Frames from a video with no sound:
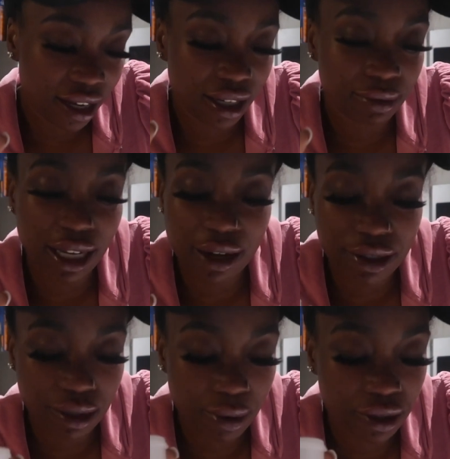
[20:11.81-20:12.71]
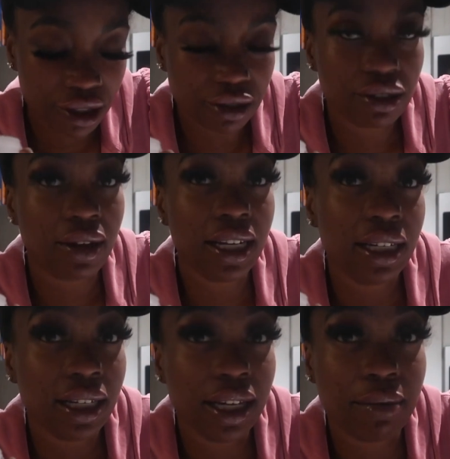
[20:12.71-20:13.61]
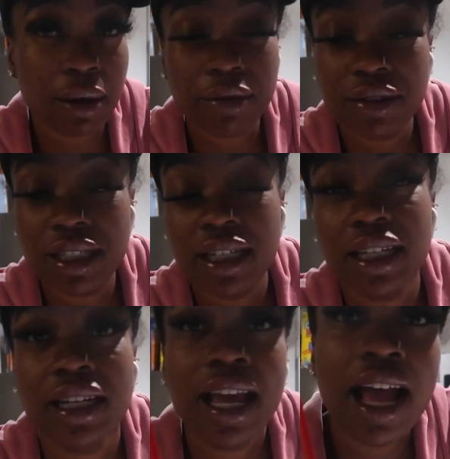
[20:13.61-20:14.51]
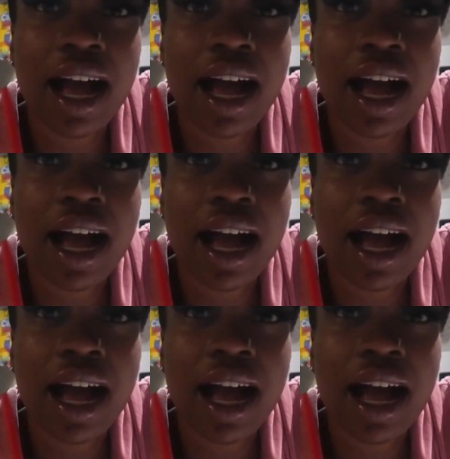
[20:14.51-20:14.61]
um, like I was supposed to, so I need to get my protein in.